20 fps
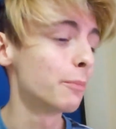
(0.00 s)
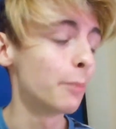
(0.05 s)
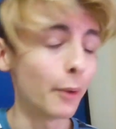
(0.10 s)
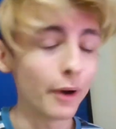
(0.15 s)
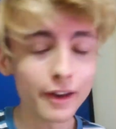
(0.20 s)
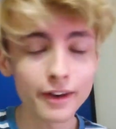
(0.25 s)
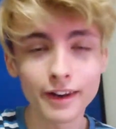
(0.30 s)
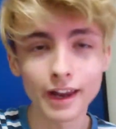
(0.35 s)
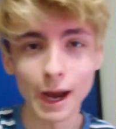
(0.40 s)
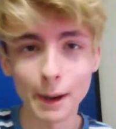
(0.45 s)

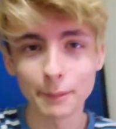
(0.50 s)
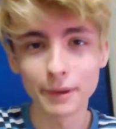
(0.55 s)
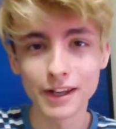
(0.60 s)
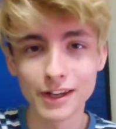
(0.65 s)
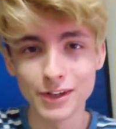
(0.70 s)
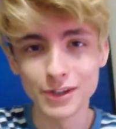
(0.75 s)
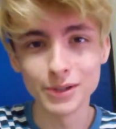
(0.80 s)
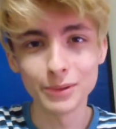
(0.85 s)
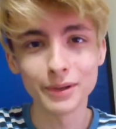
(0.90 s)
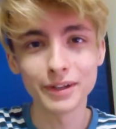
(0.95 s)
But I'm
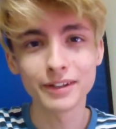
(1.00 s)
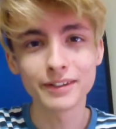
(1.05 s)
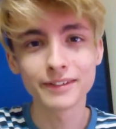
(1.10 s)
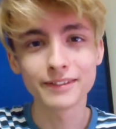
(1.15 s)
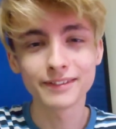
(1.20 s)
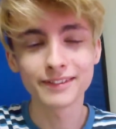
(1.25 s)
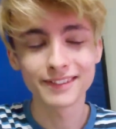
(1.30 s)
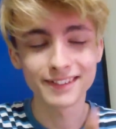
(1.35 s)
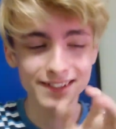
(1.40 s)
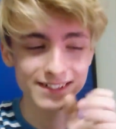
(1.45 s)
gonna do it.
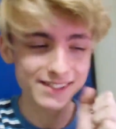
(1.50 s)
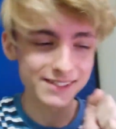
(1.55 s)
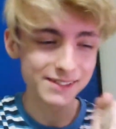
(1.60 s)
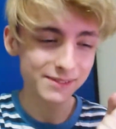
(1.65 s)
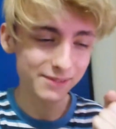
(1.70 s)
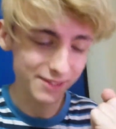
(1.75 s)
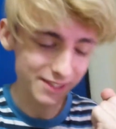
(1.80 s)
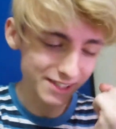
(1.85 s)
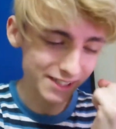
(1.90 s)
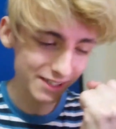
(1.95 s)

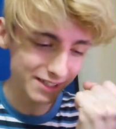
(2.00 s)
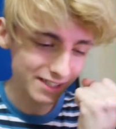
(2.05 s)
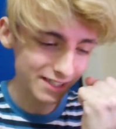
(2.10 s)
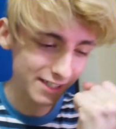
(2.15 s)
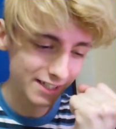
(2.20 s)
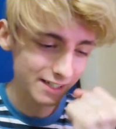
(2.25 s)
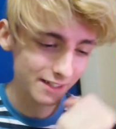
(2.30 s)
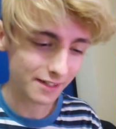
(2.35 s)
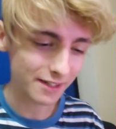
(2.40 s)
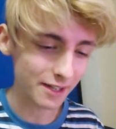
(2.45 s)

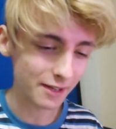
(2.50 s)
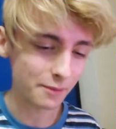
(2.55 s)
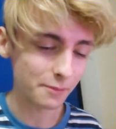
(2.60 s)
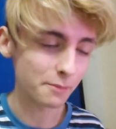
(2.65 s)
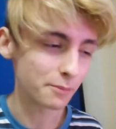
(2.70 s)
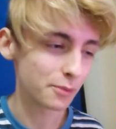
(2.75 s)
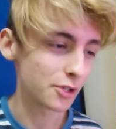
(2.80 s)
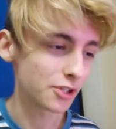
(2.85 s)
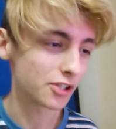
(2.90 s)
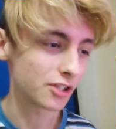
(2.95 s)
Gonna
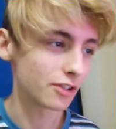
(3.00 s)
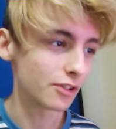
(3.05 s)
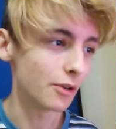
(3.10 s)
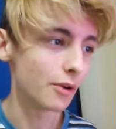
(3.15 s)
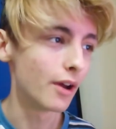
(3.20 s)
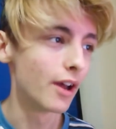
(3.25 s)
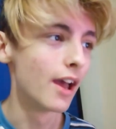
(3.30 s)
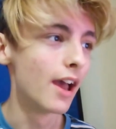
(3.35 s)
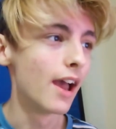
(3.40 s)
push through.